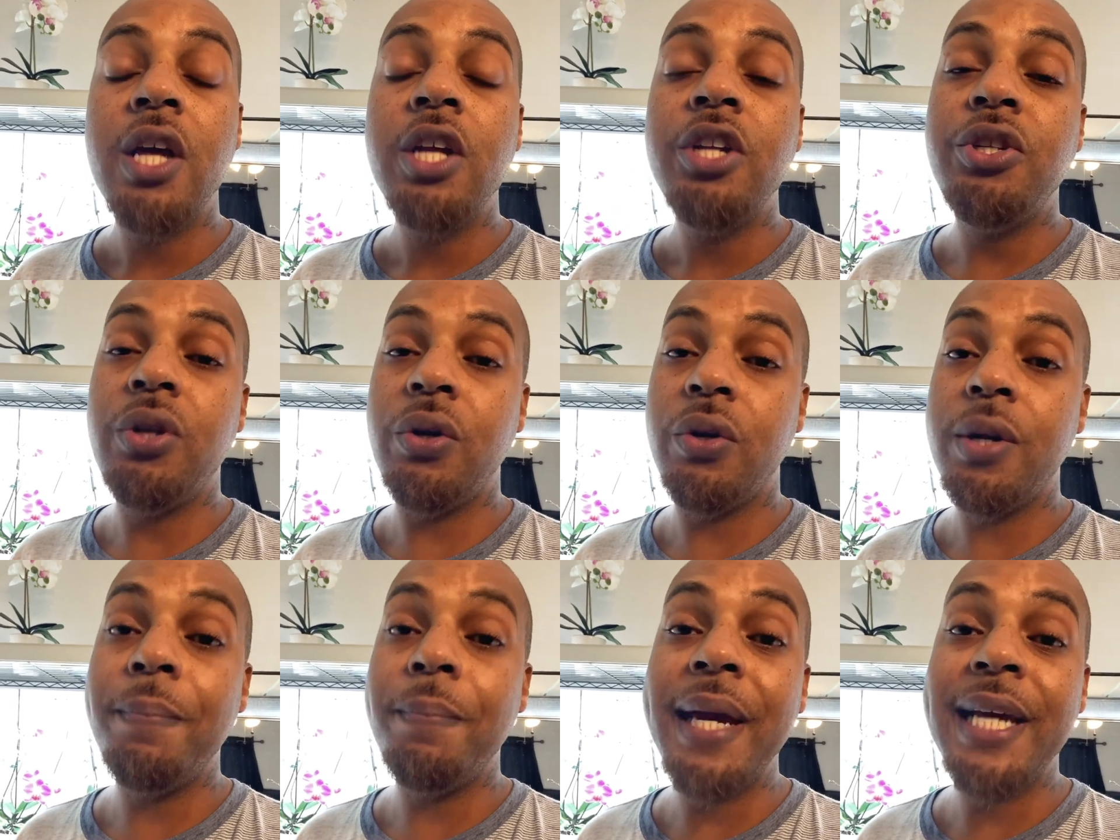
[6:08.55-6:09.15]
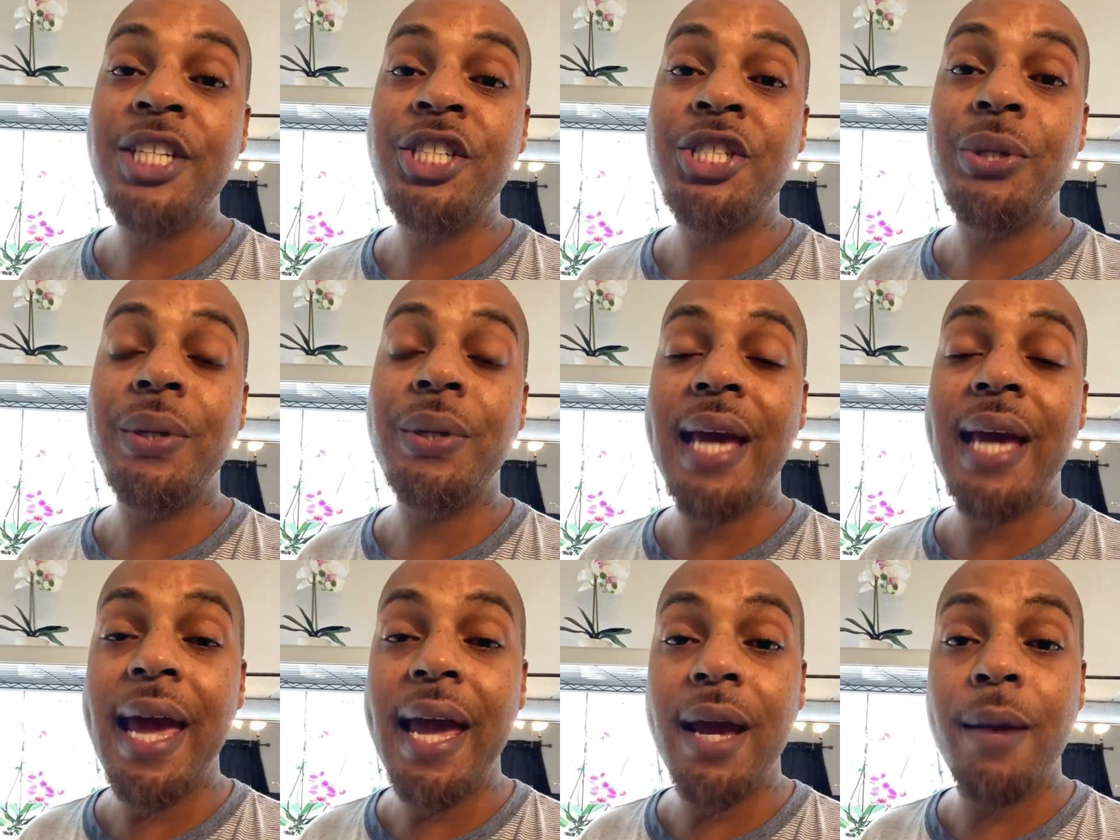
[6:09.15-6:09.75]
Do the best you
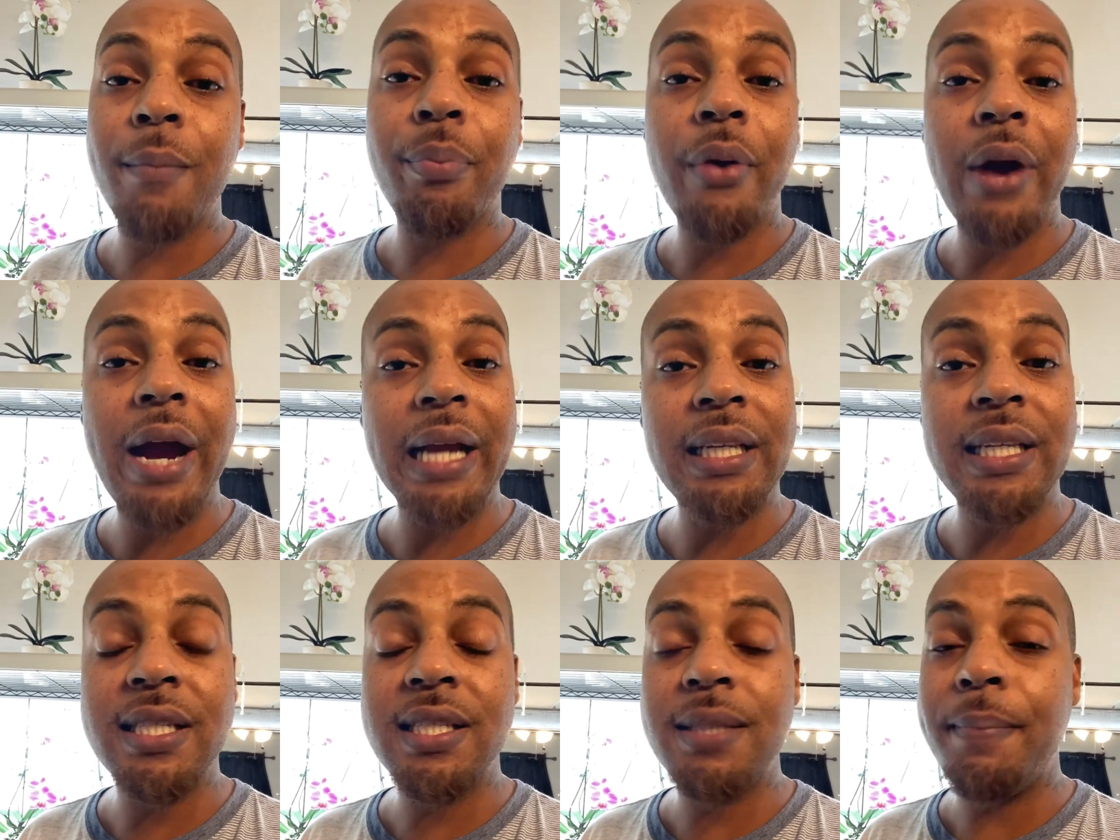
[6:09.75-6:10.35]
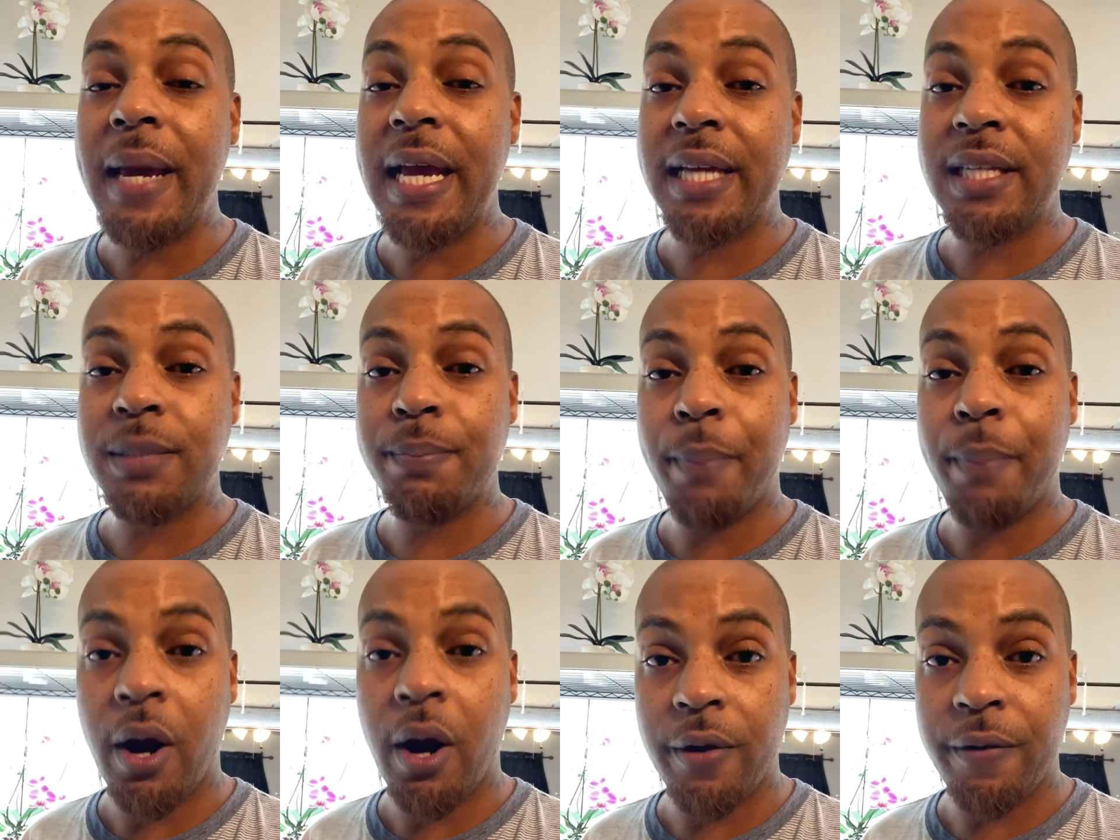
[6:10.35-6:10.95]
can. Practice makes
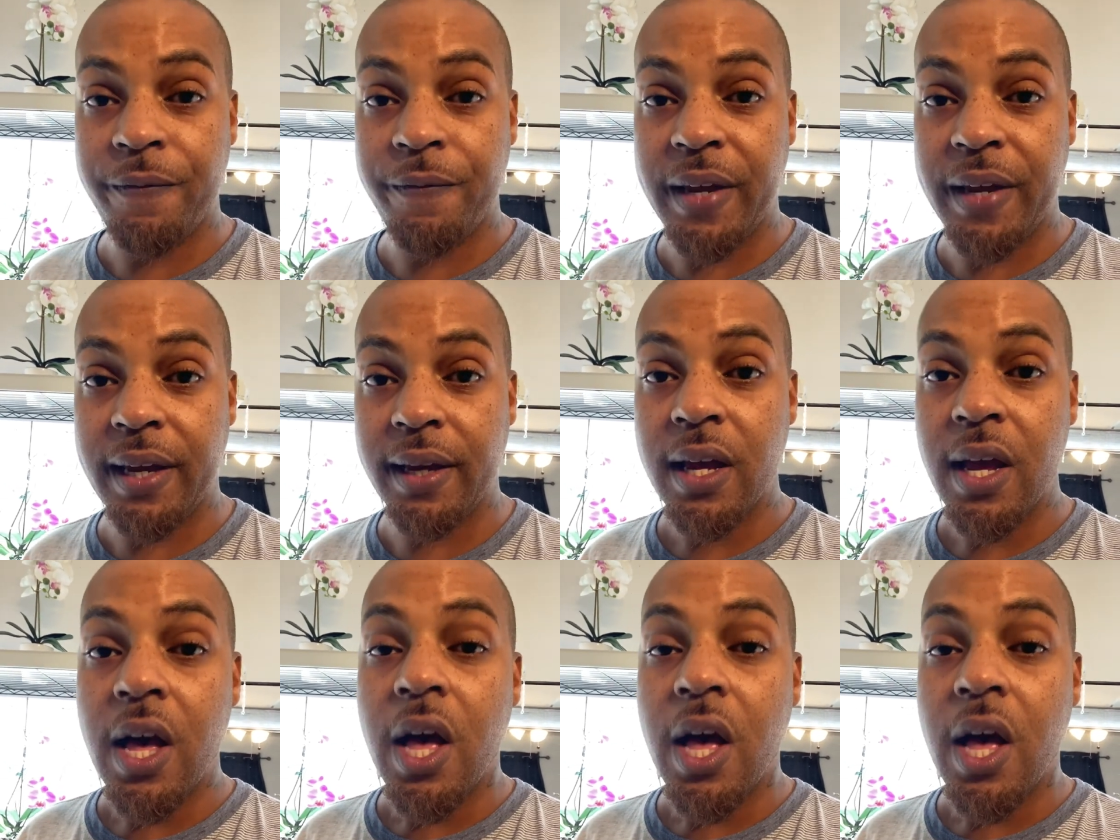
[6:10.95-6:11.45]
perfect.